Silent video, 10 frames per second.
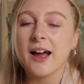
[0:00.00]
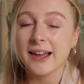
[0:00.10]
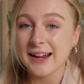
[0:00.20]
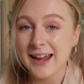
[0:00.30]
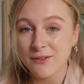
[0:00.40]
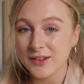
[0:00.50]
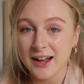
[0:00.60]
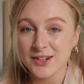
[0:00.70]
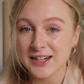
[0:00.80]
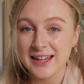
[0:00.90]
again, I haven't
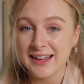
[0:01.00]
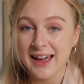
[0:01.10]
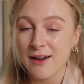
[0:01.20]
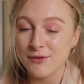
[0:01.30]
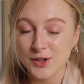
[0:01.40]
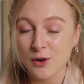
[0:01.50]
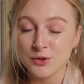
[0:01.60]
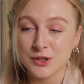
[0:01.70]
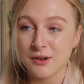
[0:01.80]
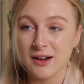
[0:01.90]
actually ever
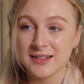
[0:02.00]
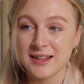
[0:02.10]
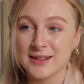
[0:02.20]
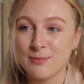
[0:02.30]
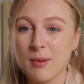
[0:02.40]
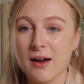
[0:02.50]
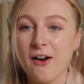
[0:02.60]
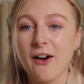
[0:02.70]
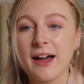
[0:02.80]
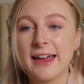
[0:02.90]
told you guys this, but
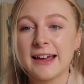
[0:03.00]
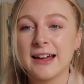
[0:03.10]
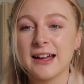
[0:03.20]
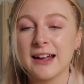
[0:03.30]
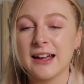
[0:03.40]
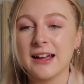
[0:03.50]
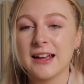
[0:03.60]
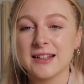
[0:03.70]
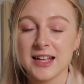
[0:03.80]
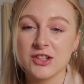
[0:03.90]
I
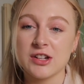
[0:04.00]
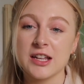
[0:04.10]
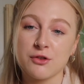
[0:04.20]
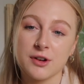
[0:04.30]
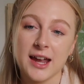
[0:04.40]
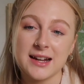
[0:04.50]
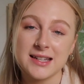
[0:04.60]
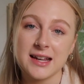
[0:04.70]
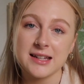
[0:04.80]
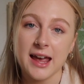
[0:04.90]
essentially
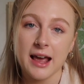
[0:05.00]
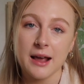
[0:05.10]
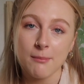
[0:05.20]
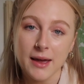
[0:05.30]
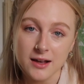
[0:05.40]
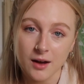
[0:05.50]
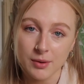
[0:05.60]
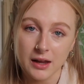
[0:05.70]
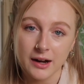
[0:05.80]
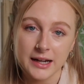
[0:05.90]
created a
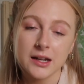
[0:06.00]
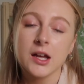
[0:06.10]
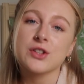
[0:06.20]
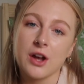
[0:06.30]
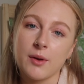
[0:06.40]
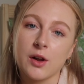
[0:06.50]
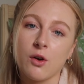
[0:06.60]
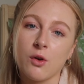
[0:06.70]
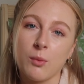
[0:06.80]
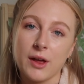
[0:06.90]
makeup line to go
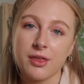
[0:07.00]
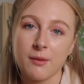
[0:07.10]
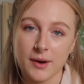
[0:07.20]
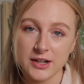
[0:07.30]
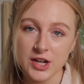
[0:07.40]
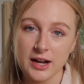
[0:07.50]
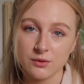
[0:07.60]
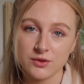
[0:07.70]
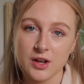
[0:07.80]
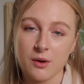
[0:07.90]
along with my
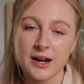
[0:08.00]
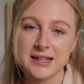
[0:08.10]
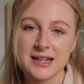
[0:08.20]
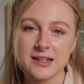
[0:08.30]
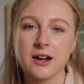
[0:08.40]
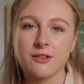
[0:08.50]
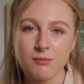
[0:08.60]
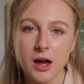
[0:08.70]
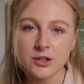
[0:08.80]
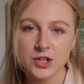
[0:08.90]
channel. So I did kind of
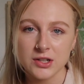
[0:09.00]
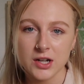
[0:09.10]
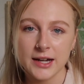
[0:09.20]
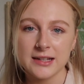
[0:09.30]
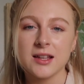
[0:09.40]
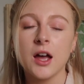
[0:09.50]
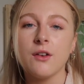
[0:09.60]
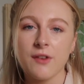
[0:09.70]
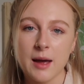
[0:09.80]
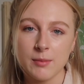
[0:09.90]
merchandise
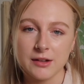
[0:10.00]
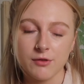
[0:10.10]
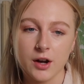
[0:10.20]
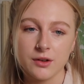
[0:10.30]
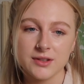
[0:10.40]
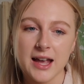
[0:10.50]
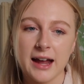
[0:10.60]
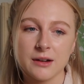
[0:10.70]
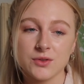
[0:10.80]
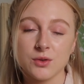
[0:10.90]
for Emily Rose,
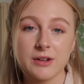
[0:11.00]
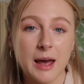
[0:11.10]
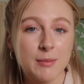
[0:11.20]
and it was called